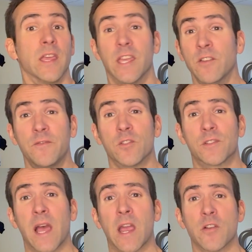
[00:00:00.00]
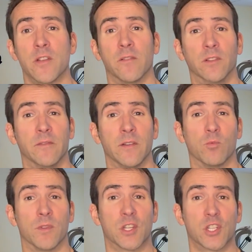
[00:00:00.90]
If you're tired of living
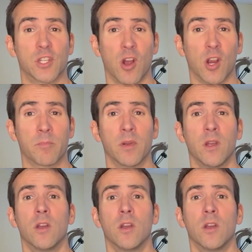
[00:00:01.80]
with sharp,